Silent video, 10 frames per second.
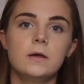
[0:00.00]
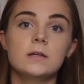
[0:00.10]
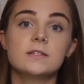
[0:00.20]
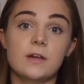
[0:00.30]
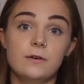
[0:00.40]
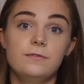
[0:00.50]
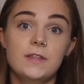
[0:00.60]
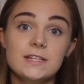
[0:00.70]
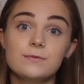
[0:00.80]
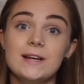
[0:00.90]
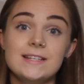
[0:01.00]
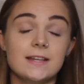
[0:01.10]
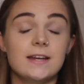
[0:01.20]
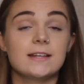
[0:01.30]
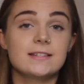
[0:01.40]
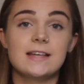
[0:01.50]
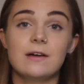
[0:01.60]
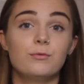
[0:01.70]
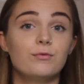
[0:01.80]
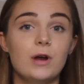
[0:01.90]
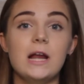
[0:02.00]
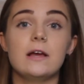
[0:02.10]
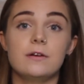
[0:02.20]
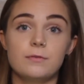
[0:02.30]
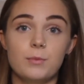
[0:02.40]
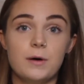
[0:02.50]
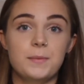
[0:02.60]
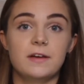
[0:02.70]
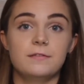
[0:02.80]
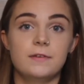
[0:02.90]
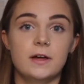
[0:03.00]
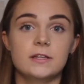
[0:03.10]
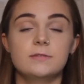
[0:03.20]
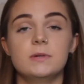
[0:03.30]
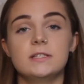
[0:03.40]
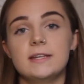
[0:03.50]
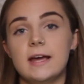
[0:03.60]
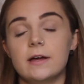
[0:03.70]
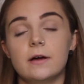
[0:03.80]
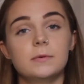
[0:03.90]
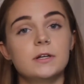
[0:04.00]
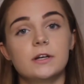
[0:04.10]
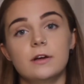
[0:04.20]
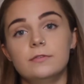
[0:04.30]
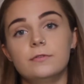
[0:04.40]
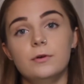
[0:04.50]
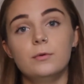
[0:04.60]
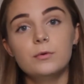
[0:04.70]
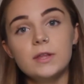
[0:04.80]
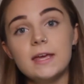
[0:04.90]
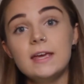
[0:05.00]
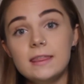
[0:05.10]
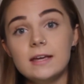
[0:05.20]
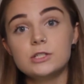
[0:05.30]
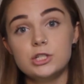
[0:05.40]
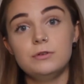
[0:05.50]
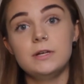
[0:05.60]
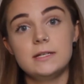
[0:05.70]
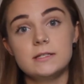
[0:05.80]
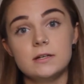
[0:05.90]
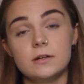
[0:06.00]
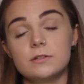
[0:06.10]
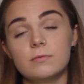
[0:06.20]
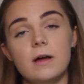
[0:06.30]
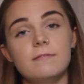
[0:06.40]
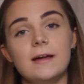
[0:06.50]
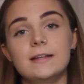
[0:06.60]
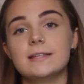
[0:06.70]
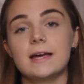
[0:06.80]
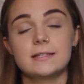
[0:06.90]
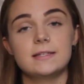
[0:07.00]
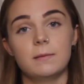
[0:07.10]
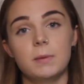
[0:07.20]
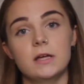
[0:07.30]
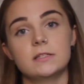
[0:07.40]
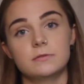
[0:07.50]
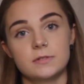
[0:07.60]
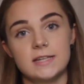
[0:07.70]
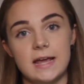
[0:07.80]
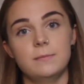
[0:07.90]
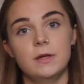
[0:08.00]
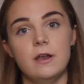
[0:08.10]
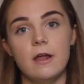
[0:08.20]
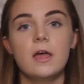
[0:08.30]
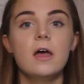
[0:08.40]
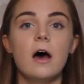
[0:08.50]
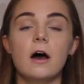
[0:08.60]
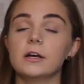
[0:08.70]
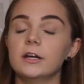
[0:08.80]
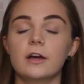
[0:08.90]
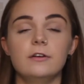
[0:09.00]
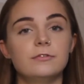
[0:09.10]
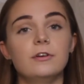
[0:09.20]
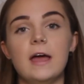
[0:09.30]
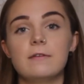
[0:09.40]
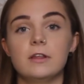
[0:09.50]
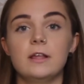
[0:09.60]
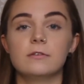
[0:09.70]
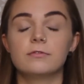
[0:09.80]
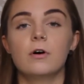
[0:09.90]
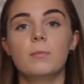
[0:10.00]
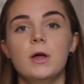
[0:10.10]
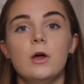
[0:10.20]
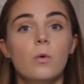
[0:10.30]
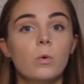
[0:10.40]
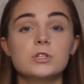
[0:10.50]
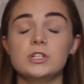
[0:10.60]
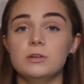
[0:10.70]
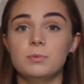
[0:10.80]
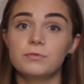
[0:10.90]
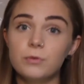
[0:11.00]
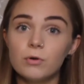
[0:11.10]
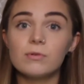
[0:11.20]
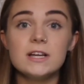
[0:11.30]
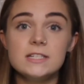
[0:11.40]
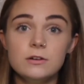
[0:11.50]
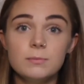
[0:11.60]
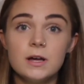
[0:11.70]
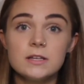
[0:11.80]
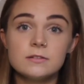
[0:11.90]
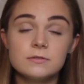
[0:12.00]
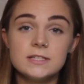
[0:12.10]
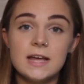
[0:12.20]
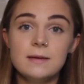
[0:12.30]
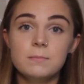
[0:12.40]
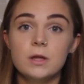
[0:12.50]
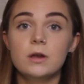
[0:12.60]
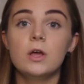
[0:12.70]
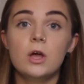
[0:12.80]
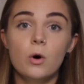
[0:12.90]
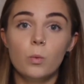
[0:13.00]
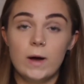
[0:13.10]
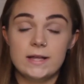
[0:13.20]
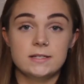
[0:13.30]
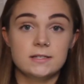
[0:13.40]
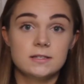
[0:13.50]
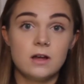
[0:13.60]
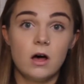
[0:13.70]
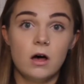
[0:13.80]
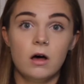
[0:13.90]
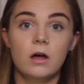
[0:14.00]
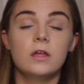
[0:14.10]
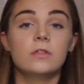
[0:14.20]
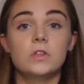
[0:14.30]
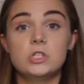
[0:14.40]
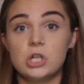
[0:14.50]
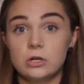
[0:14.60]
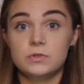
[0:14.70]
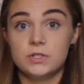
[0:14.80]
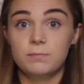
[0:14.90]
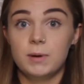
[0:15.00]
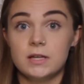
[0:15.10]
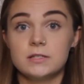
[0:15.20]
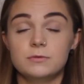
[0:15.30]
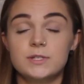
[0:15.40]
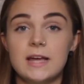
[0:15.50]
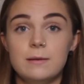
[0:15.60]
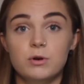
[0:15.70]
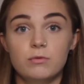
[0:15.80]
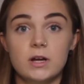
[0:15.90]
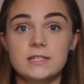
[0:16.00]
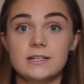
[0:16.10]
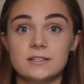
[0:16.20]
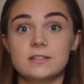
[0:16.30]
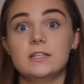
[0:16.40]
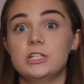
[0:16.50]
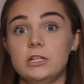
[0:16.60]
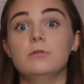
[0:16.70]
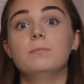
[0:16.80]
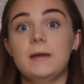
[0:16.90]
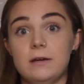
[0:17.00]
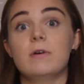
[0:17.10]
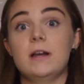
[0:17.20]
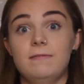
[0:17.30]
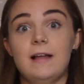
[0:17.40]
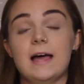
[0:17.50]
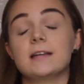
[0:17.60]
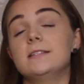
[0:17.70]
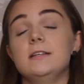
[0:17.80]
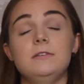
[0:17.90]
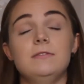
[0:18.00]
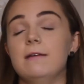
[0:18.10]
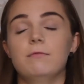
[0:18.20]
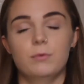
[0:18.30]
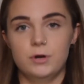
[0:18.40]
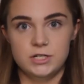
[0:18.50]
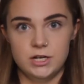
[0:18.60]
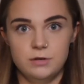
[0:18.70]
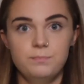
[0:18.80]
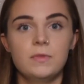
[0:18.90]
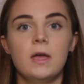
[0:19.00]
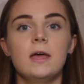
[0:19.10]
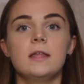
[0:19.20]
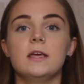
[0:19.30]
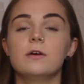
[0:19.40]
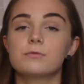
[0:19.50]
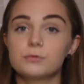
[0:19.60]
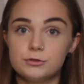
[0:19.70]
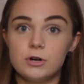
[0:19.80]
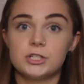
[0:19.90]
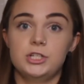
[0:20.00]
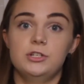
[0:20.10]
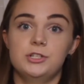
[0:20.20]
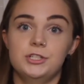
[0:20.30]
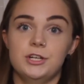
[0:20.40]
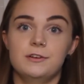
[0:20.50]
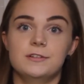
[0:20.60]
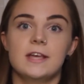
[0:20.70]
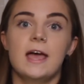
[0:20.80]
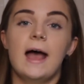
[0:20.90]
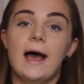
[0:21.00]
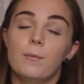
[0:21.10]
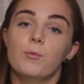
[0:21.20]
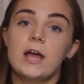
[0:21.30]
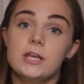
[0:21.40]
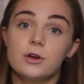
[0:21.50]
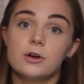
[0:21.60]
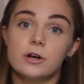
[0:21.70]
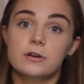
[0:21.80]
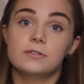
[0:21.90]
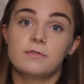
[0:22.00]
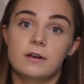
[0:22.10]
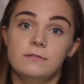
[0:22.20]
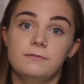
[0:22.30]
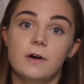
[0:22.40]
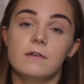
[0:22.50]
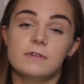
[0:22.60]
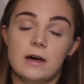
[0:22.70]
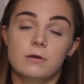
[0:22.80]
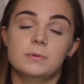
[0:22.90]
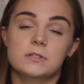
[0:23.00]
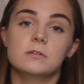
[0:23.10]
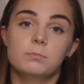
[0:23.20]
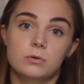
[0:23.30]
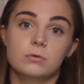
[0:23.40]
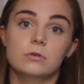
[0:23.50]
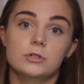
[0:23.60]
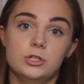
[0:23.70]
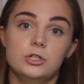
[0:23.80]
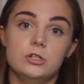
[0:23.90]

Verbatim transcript: So for this reason, it can sound really overwhelming at first, but today I'm going to go through all the key things you need to know to write a fantastic personal statement. I'm going to go through everything from what to do before writing your personal statement, where to start, the don'ts of personal statement writing, so essentially your big red flags that you never want to do, the overall structure you should use, and where you can go to find further help and support should